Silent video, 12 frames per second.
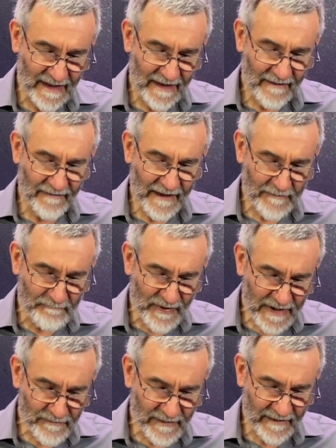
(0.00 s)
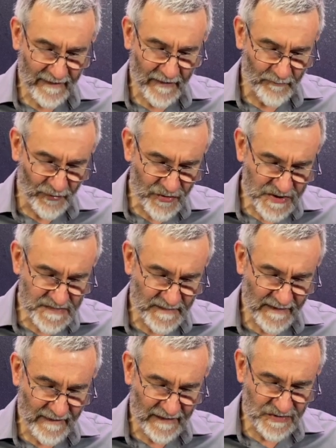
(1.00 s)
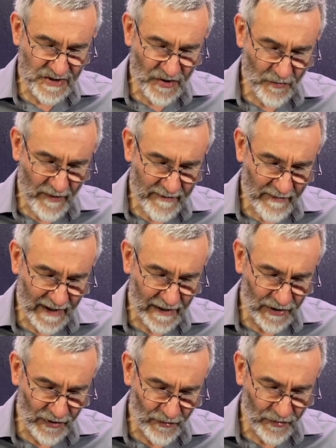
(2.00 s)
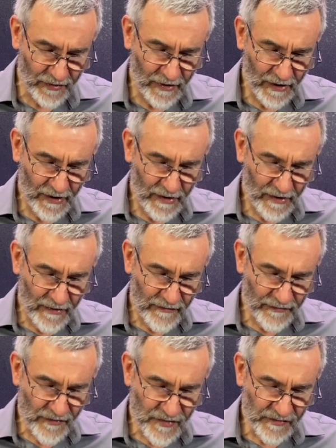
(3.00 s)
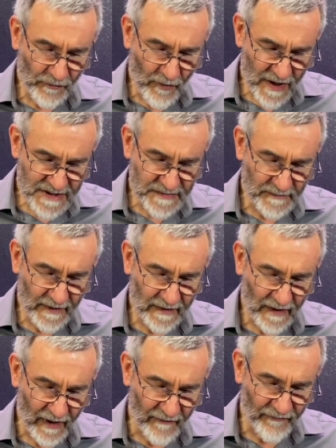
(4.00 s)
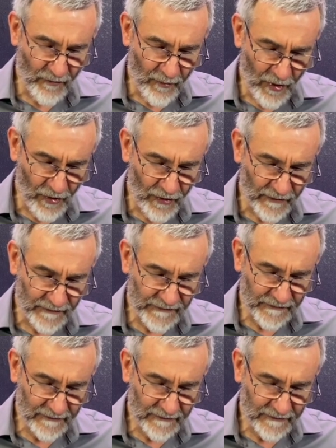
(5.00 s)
They beat me, they bruised me, they took away my cloak, those watchmen of the walls.